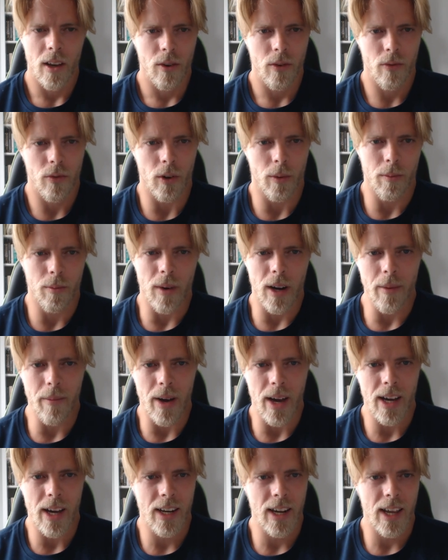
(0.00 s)
From my
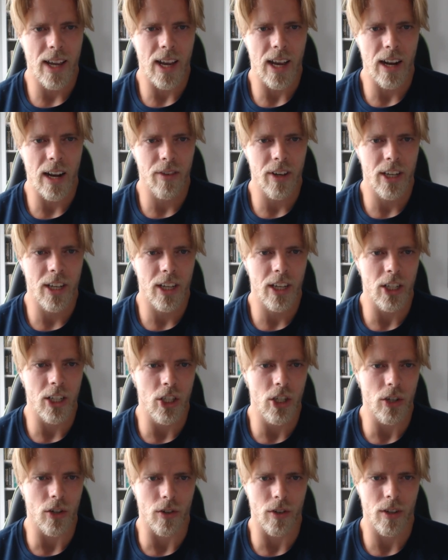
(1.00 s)
man Helvetic
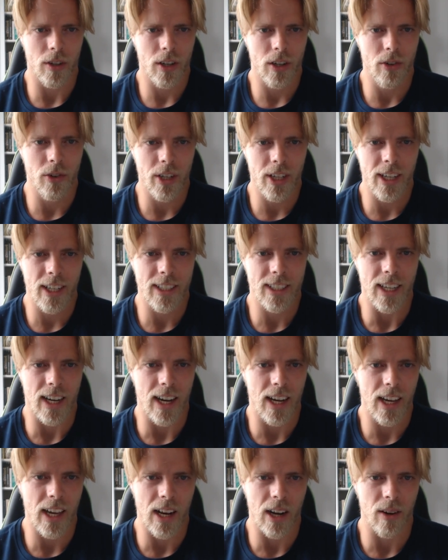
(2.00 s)
John: greetings,
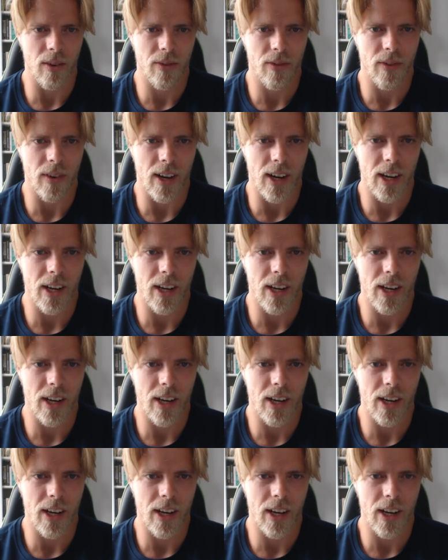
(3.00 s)
High Elf.